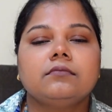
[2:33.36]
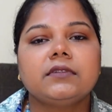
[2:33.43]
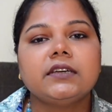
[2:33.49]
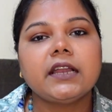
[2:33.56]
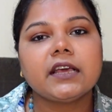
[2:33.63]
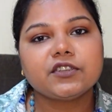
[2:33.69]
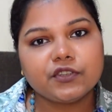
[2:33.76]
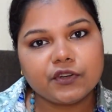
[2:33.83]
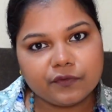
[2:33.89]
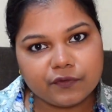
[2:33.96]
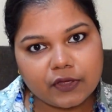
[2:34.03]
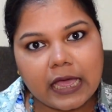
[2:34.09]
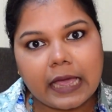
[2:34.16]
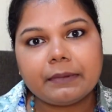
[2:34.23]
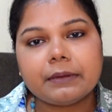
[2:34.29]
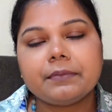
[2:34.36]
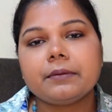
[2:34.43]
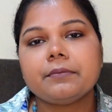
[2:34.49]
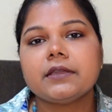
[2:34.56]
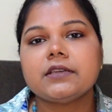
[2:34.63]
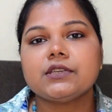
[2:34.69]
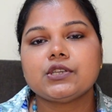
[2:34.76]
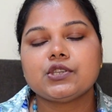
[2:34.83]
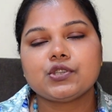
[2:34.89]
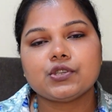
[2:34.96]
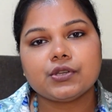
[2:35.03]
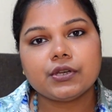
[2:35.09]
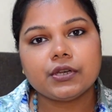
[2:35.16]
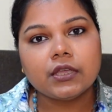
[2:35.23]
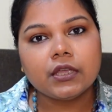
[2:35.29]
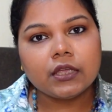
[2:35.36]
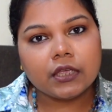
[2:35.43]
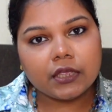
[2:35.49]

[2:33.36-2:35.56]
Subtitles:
reduction of your hyperpigmentation,